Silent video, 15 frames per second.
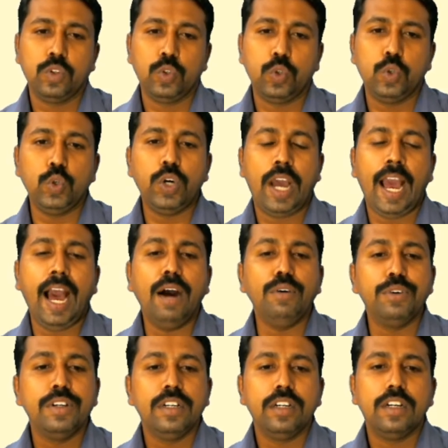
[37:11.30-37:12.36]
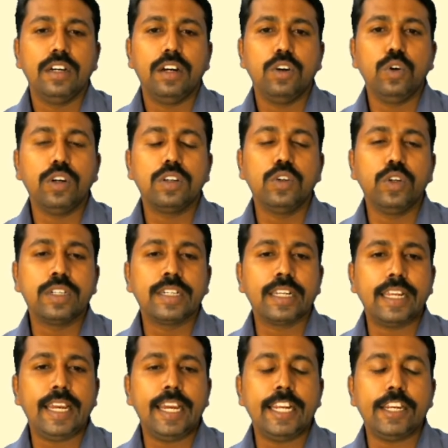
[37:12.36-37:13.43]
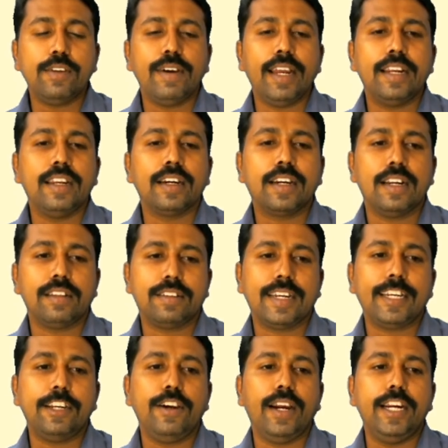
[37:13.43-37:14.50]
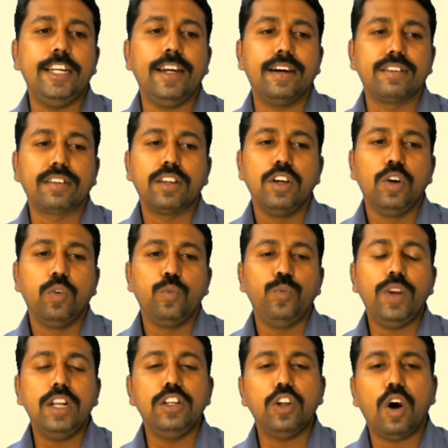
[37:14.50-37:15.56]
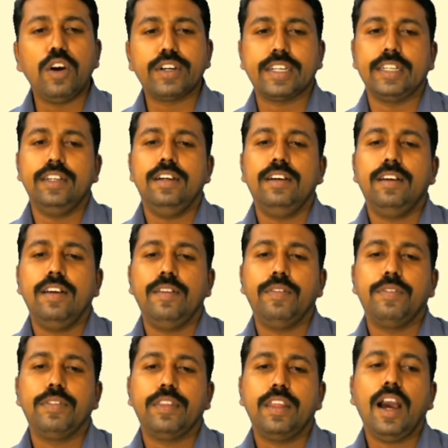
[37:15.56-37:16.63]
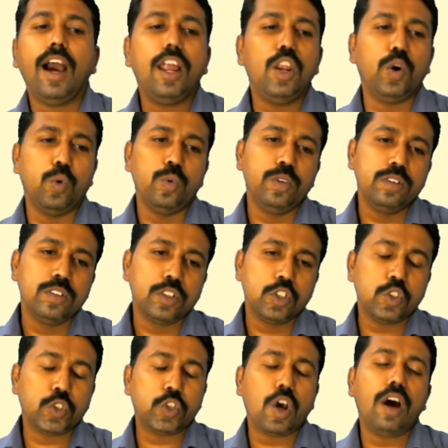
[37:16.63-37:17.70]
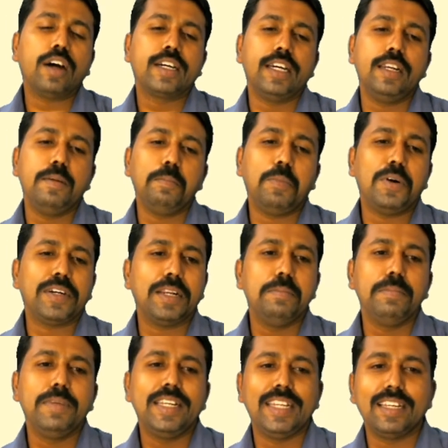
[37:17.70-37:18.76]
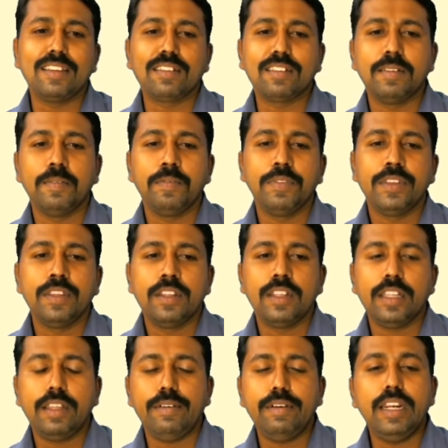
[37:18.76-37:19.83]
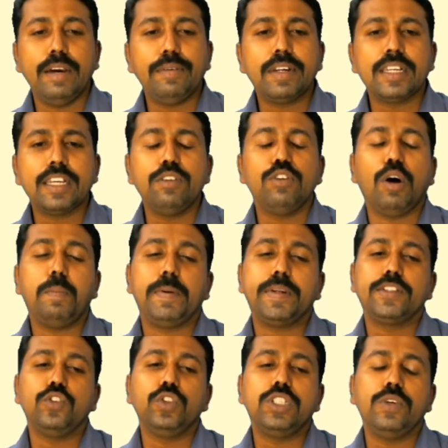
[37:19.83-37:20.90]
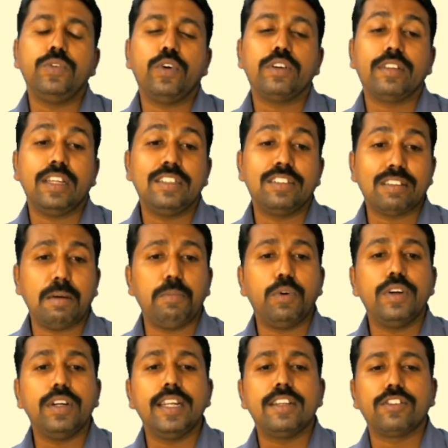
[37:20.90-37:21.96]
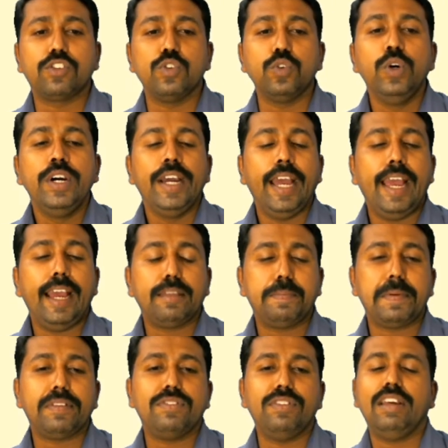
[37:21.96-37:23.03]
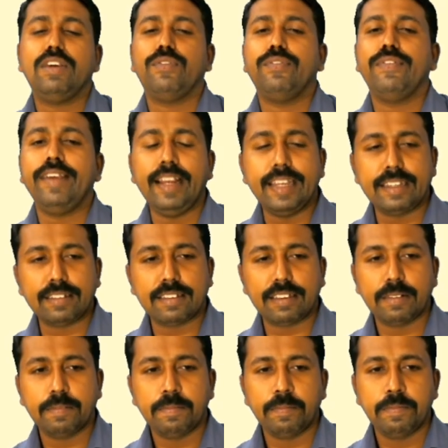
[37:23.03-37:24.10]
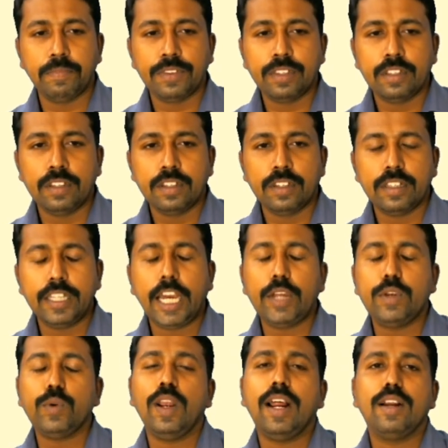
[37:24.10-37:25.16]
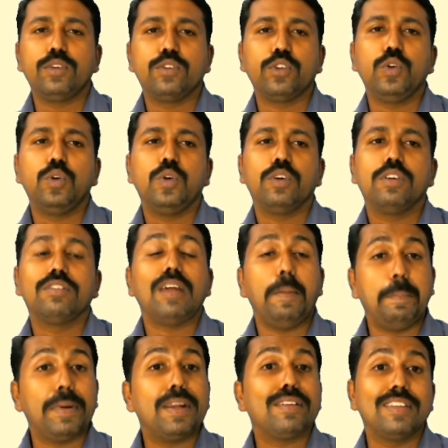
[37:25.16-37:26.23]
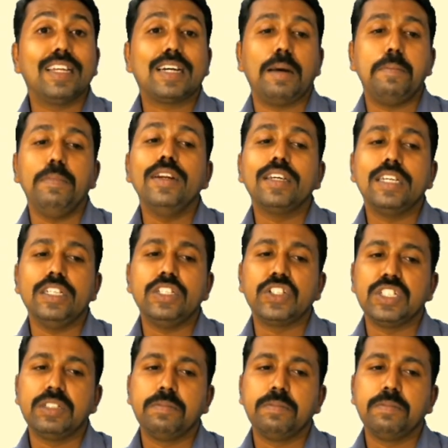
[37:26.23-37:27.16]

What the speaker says: who have good creative and constructive ideas will not allow to talk in important meetings. They will never give opportunity for such subordinates to express their feelings. That will also suppress the communication.